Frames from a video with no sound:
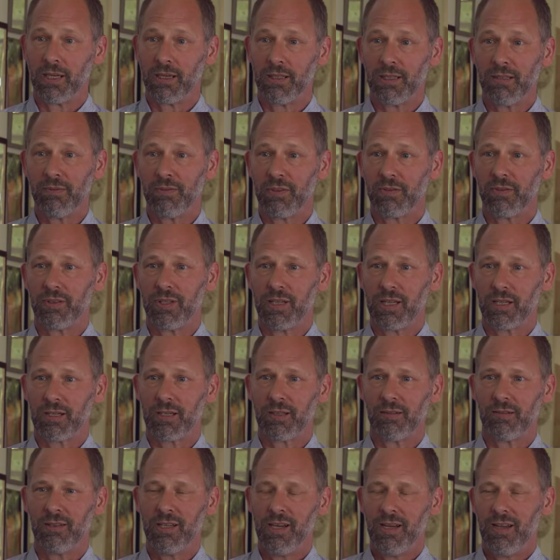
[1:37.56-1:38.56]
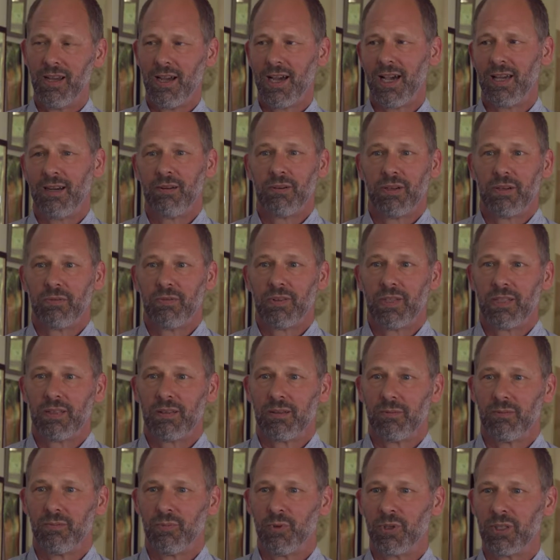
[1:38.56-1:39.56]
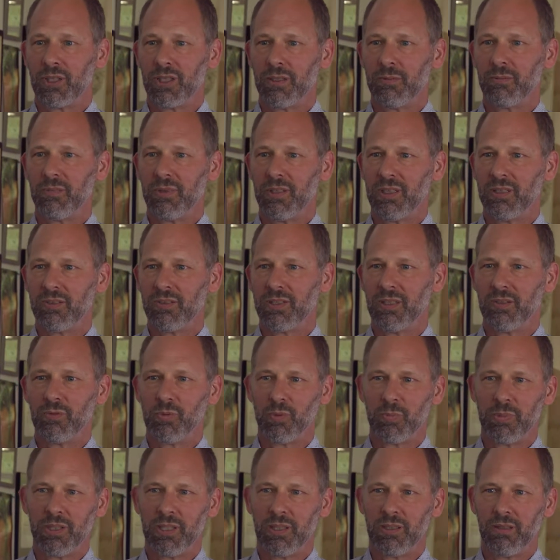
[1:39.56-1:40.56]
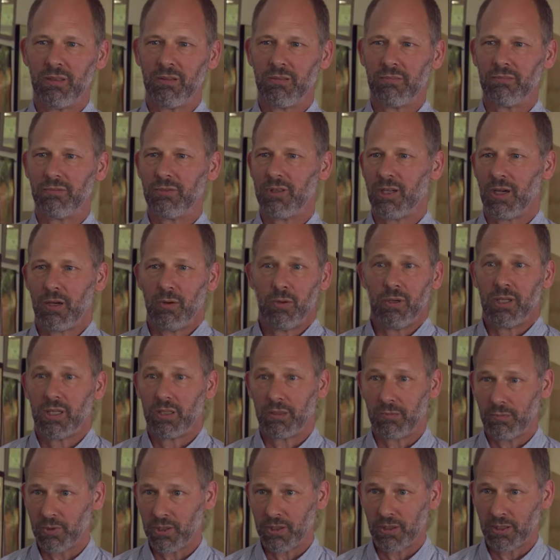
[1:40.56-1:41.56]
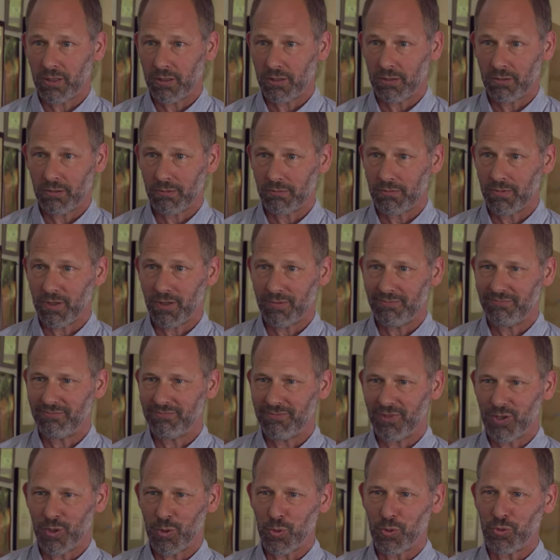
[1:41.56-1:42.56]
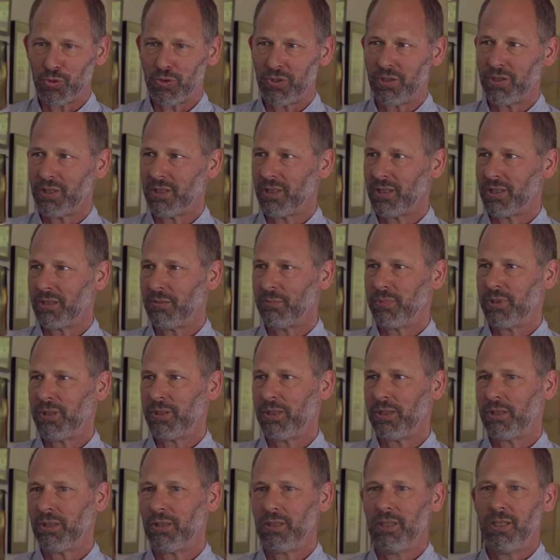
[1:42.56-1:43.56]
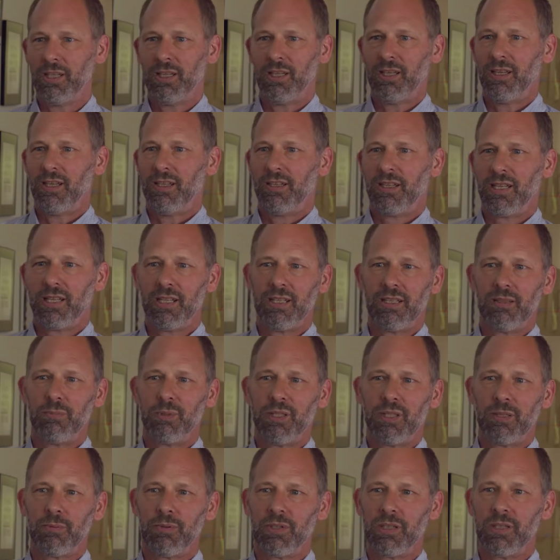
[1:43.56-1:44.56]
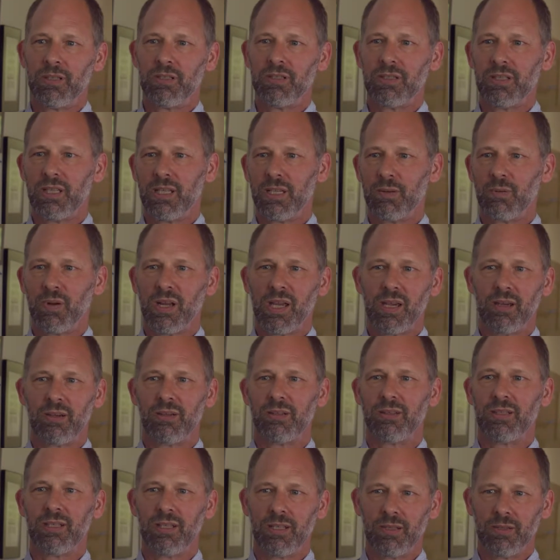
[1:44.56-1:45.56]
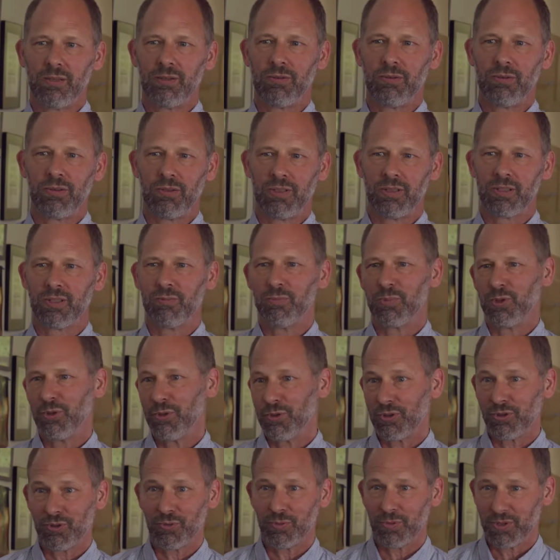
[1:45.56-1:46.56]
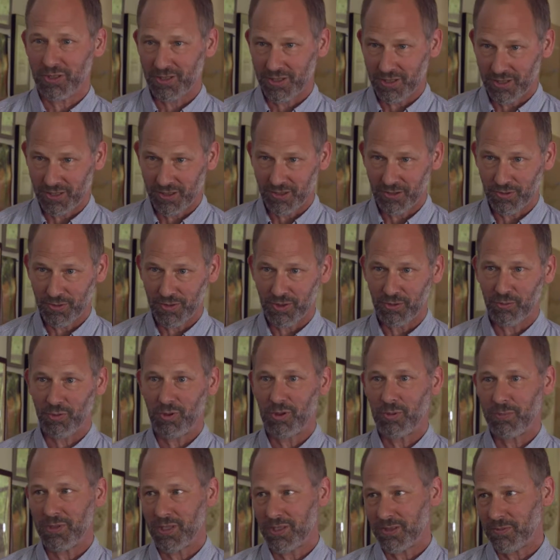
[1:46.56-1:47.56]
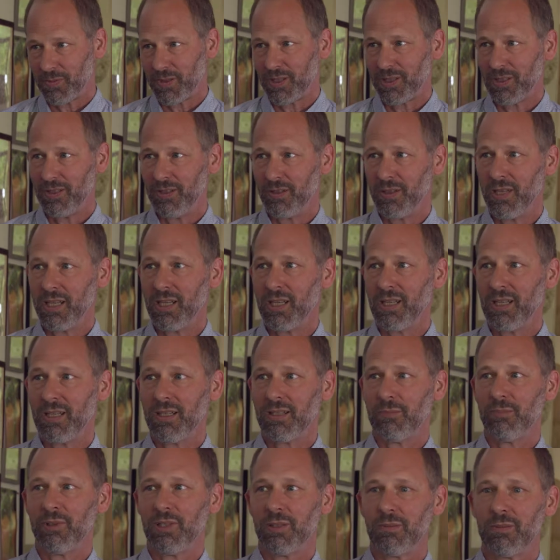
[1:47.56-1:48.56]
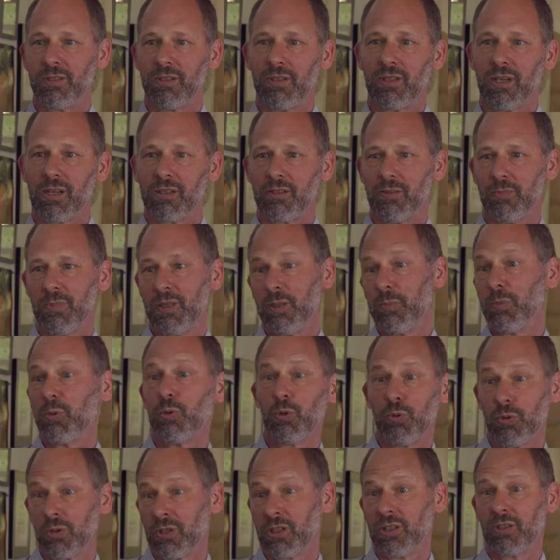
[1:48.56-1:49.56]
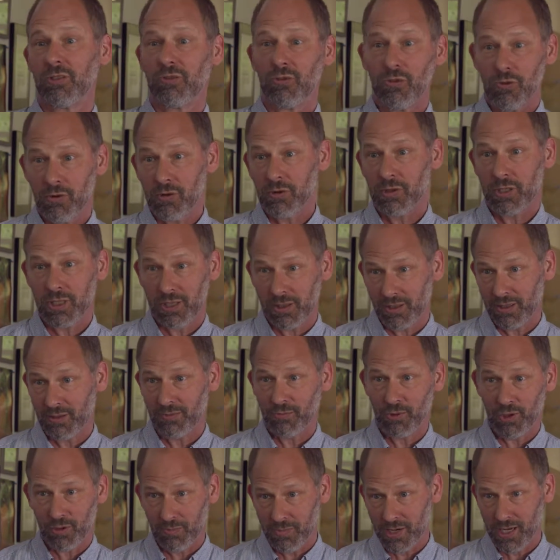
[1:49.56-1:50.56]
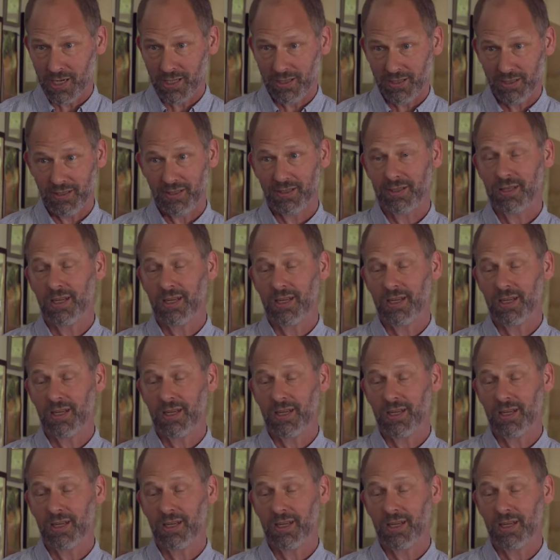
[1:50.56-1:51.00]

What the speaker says: even if they're not, I don't even think these kids will be coding when they're older. They need to be able to understand how to tell the computers what to do and the robots what to do. They need to be able to talk to people who are controlling the robots and